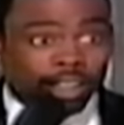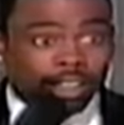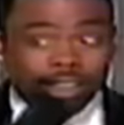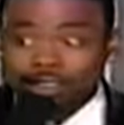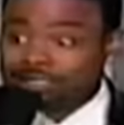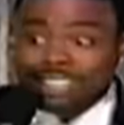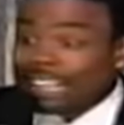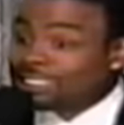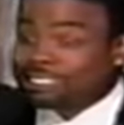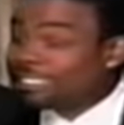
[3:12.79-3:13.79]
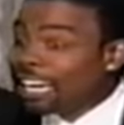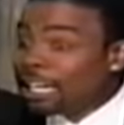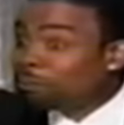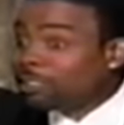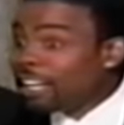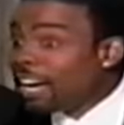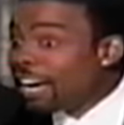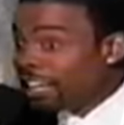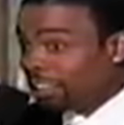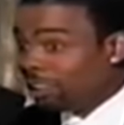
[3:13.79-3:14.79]
It's not the same thing,
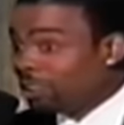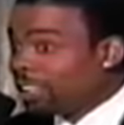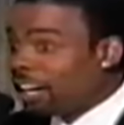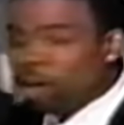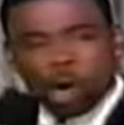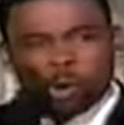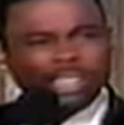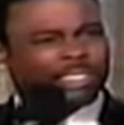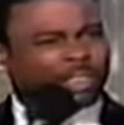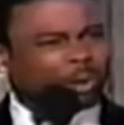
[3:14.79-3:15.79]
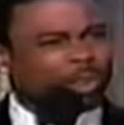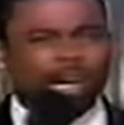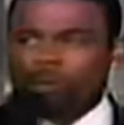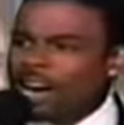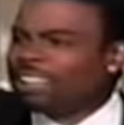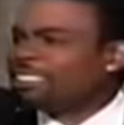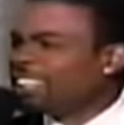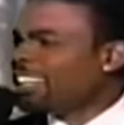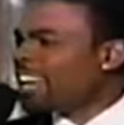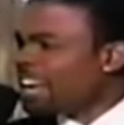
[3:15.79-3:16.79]
okay? Who is Jude Law? Why is he in
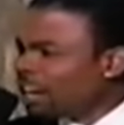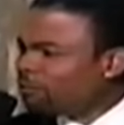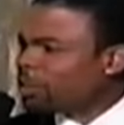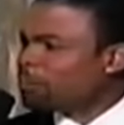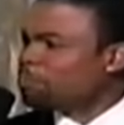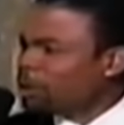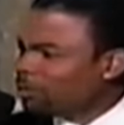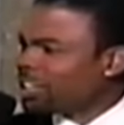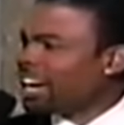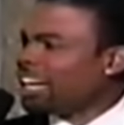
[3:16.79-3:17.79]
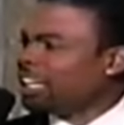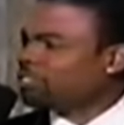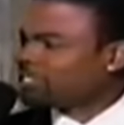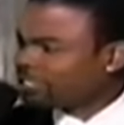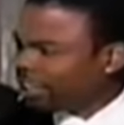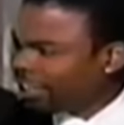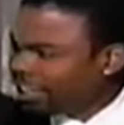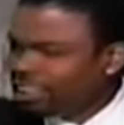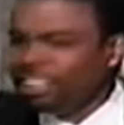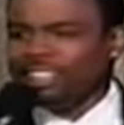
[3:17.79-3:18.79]
every movie I have seen
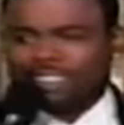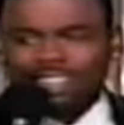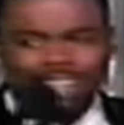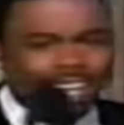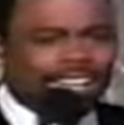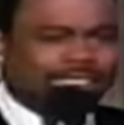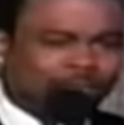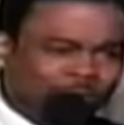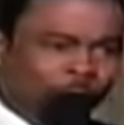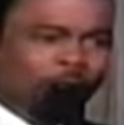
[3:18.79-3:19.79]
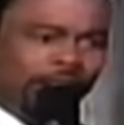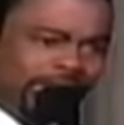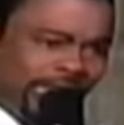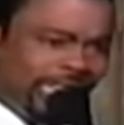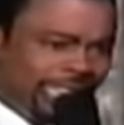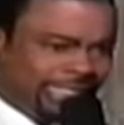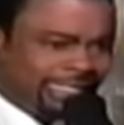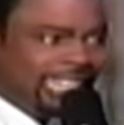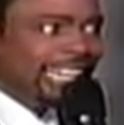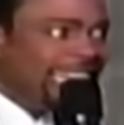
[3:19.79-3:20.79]
the last 4 years?
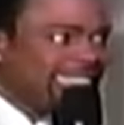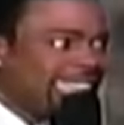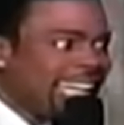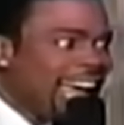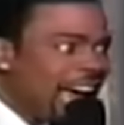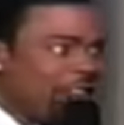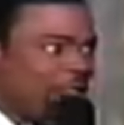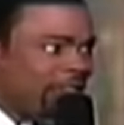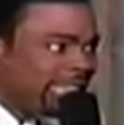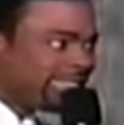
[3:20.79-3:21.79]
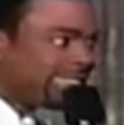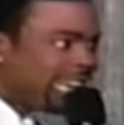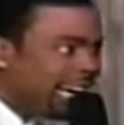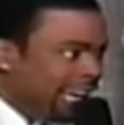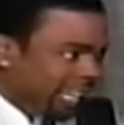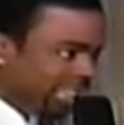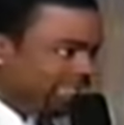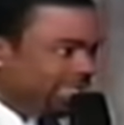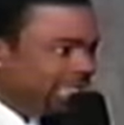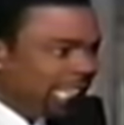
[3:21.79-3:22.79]
He's in everything.
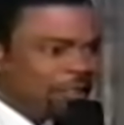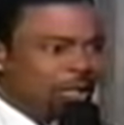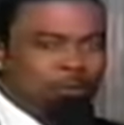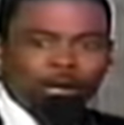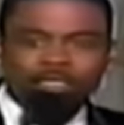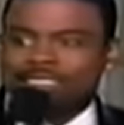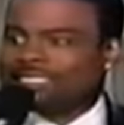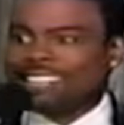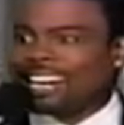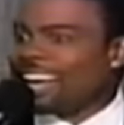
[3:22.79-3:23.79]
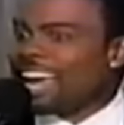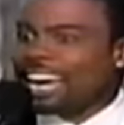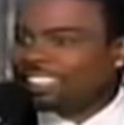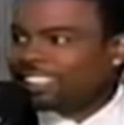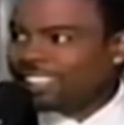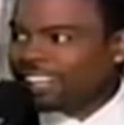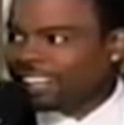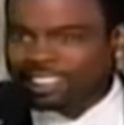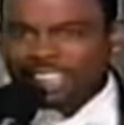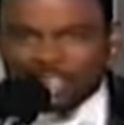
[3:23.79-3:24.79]
Even the movies he's not acting in.
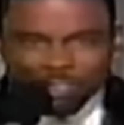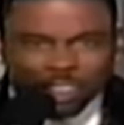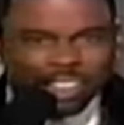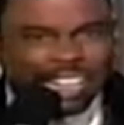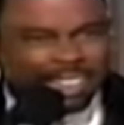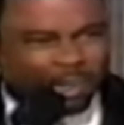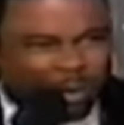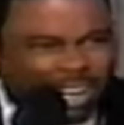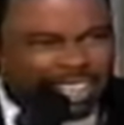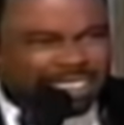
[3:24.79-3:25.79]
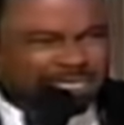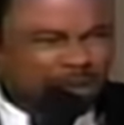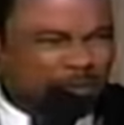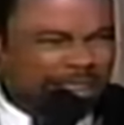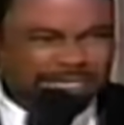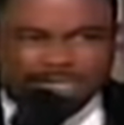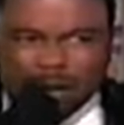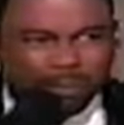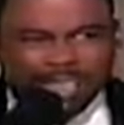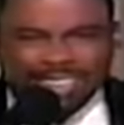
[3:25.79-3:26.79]
If you look at the credits, he made
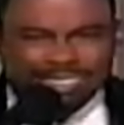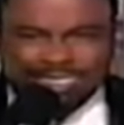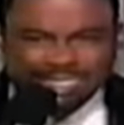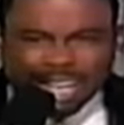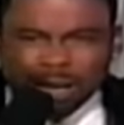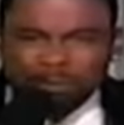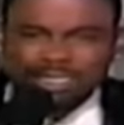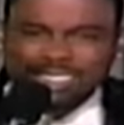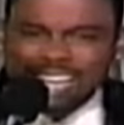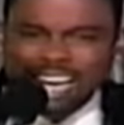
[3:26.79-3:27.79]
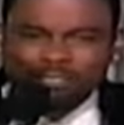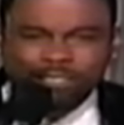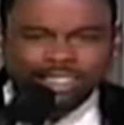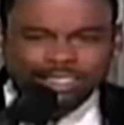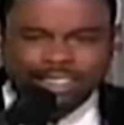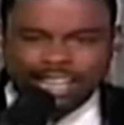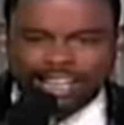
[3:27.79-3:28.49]
cupcakes or something. He's in everything.